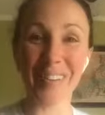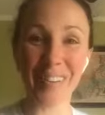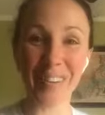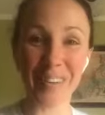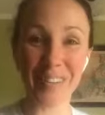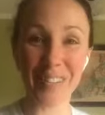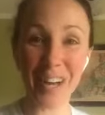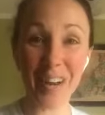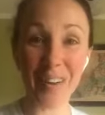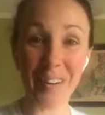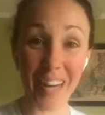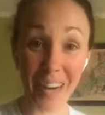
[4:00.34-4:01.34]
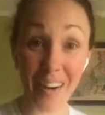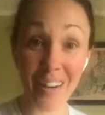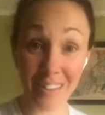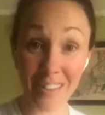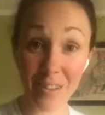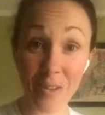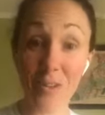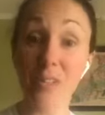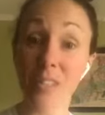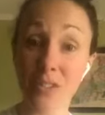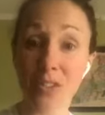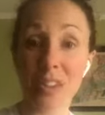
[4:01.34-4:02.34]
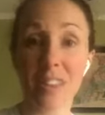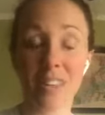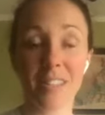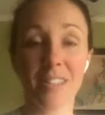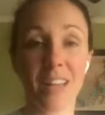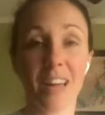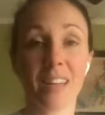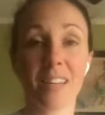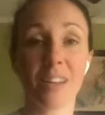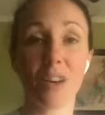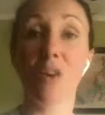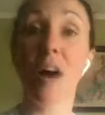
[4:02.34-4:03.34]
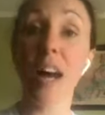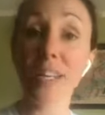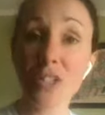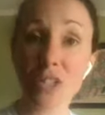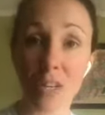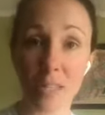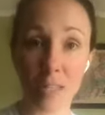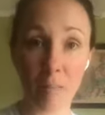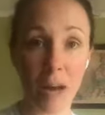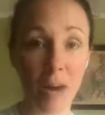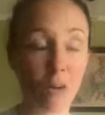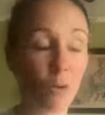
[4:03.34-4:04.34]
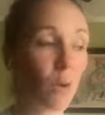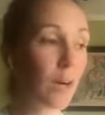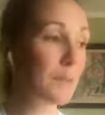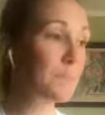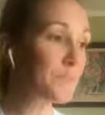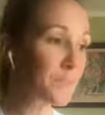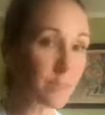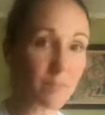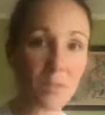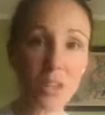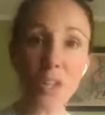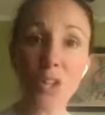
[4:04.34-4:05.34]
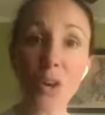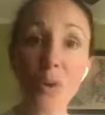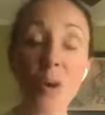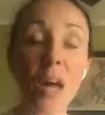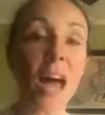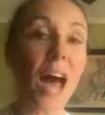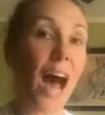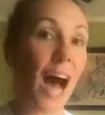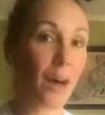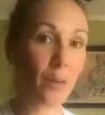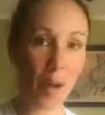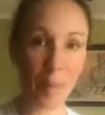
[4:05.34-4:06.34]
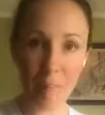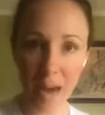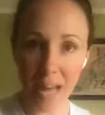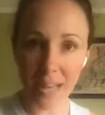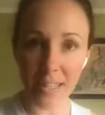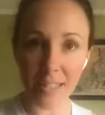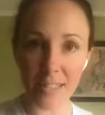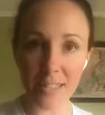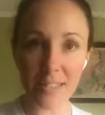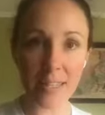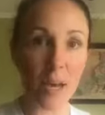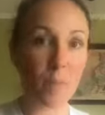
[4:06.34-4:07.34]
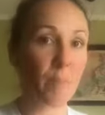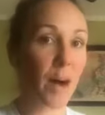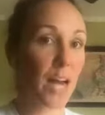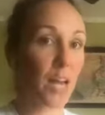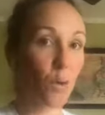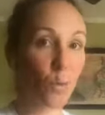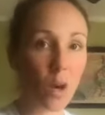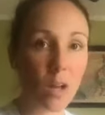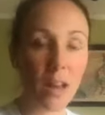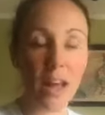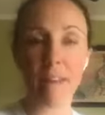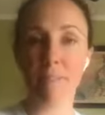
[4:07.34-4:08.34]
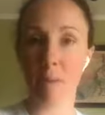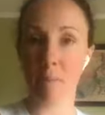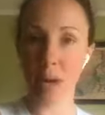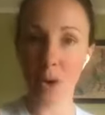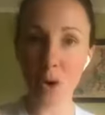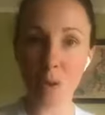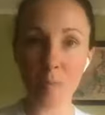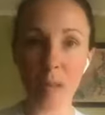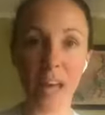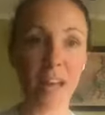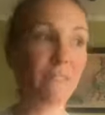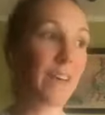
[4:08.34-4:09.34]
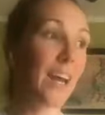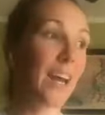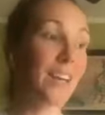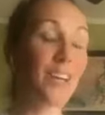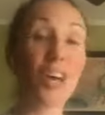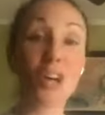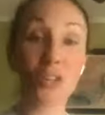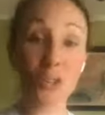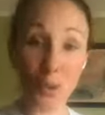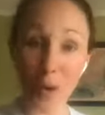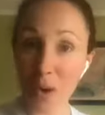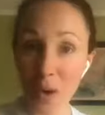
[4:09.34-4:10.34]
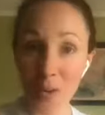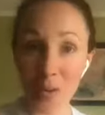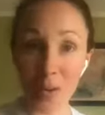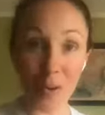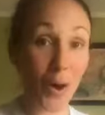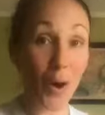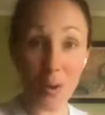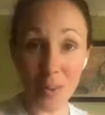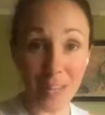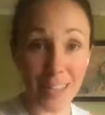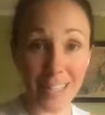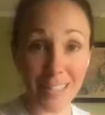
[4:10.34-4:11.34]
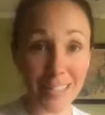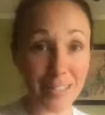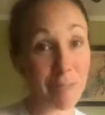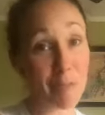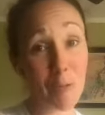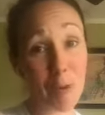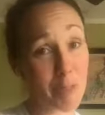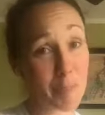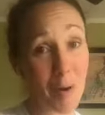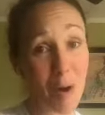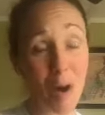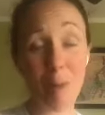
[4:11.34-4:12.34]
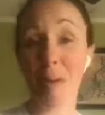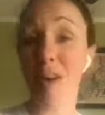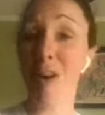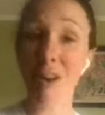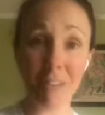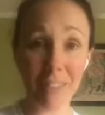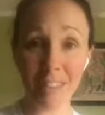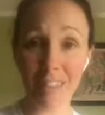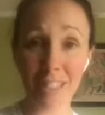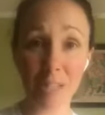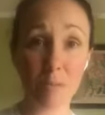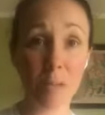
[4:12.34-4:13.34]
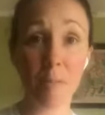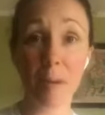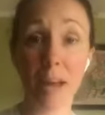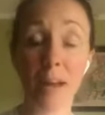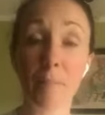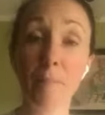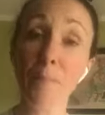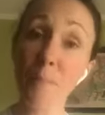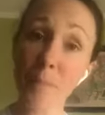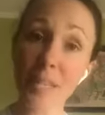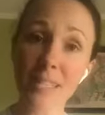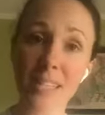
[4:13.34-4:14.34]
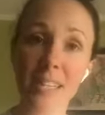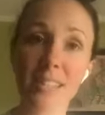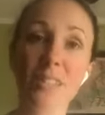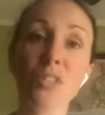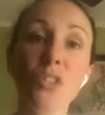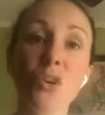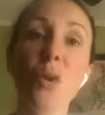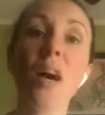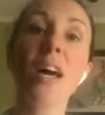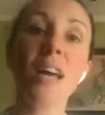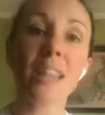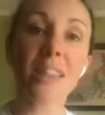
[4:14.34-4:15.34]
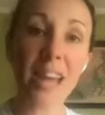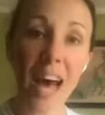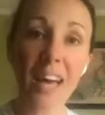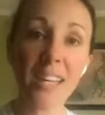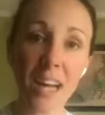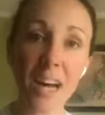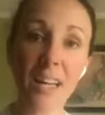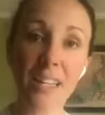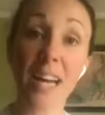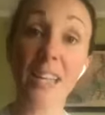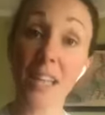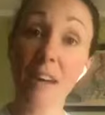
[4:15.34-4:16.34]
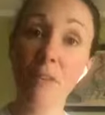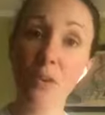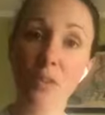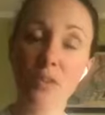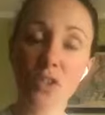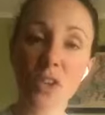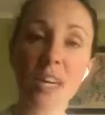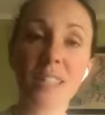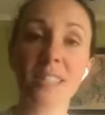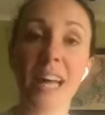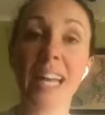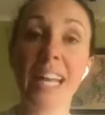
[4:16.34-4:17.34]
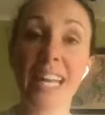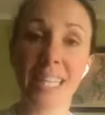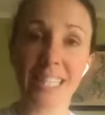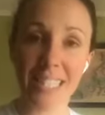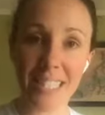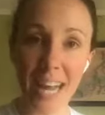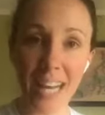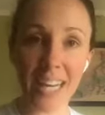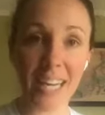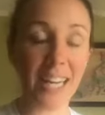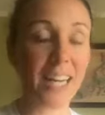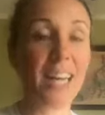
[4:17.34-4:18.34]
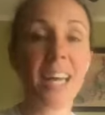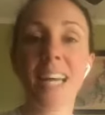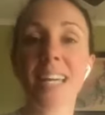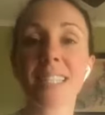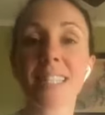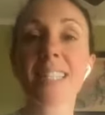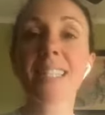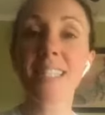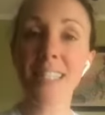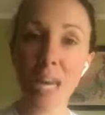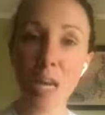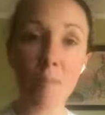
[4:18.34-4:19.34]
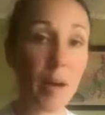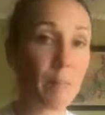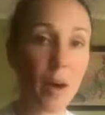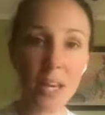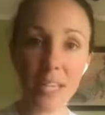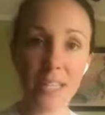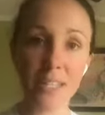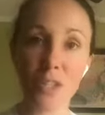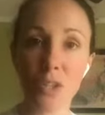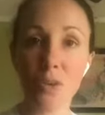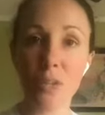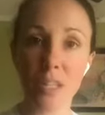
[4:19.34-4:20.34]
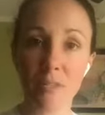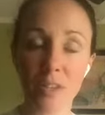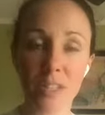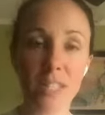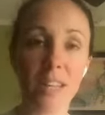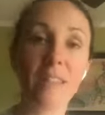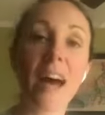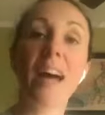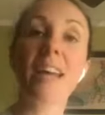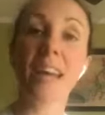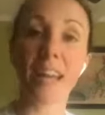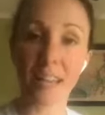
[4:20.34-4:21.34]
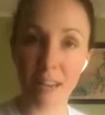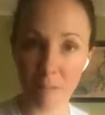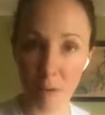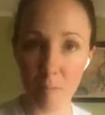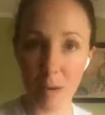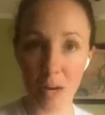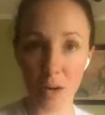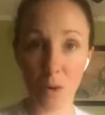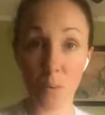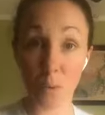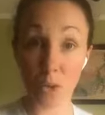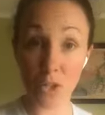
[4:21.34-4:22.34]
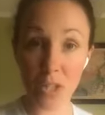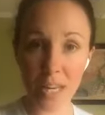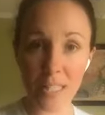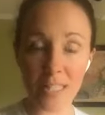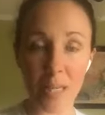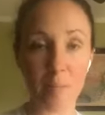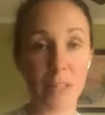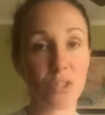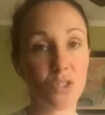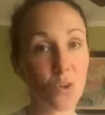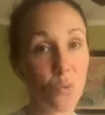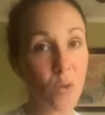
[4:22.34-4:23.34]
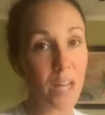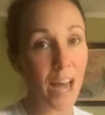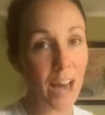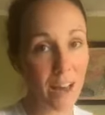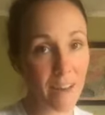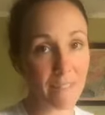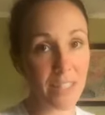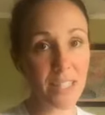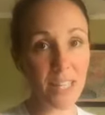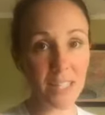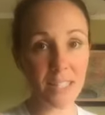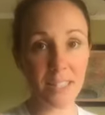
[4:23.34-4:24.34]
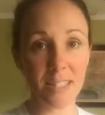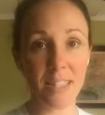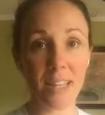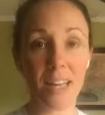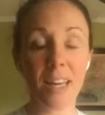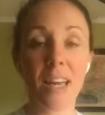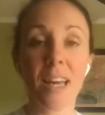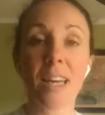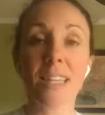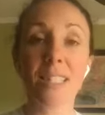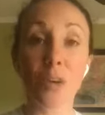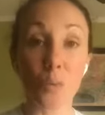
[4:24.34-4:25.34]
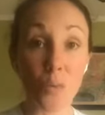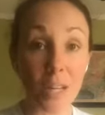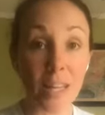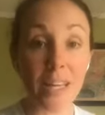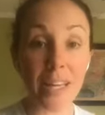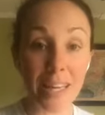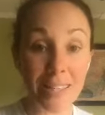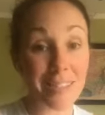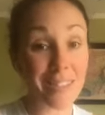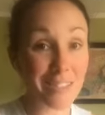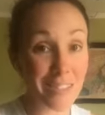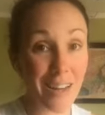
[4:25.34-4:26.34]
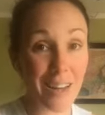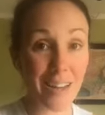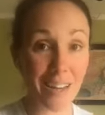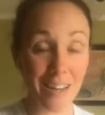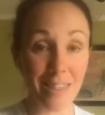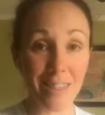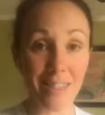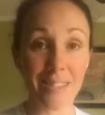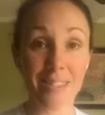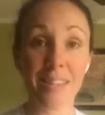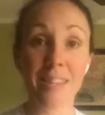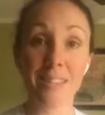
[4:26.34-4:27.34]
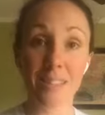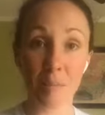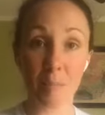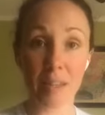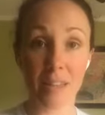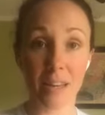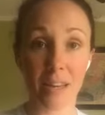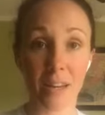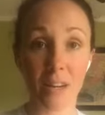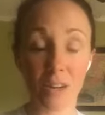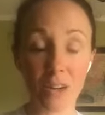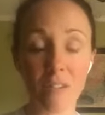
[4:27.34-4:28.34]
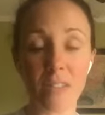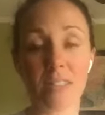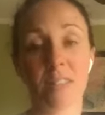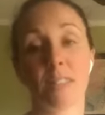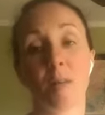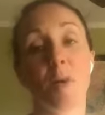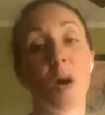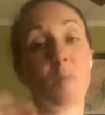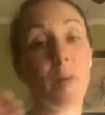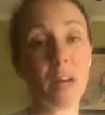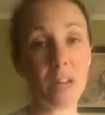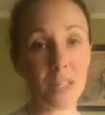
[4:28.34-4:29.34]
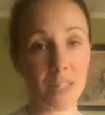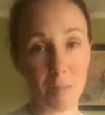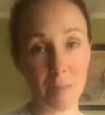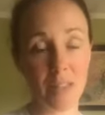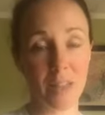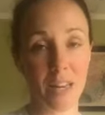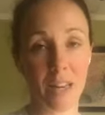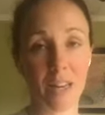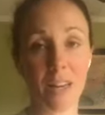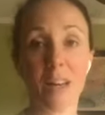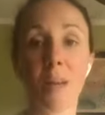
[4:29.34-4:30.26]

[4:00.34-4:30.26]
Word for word: little childcare? The, these are the things that, you know, I stress about. Or, you know, how do I balance? my work life and my home life and doing all the all the things with mom and all the things with my business so that kind that level of stress that anxiety is the same my body doesn't know the difference in that and if a bear were chasing me so we have a tendency to really get stuck in this sympathetic nervous system our parasympathetic